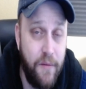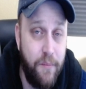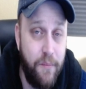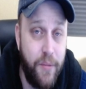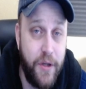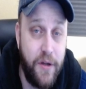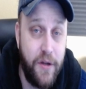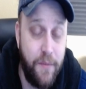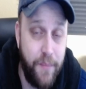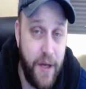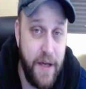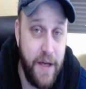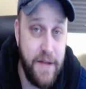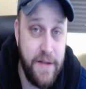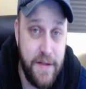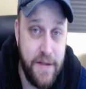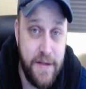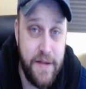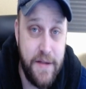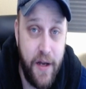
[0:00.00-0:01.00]
But the
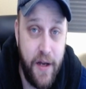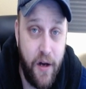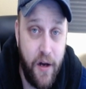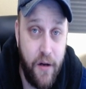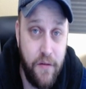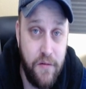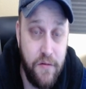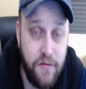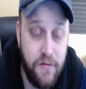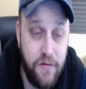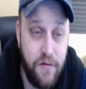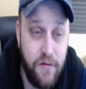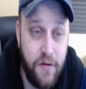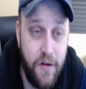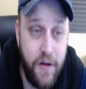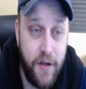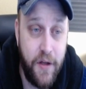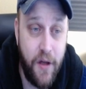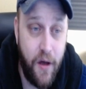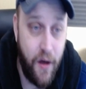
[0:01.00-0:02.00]
base is there.
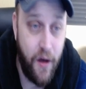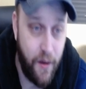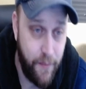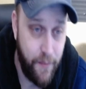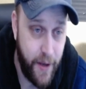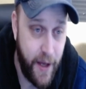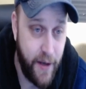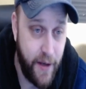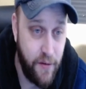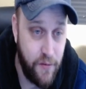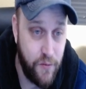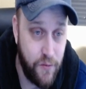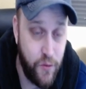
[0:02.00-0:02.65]
The combat,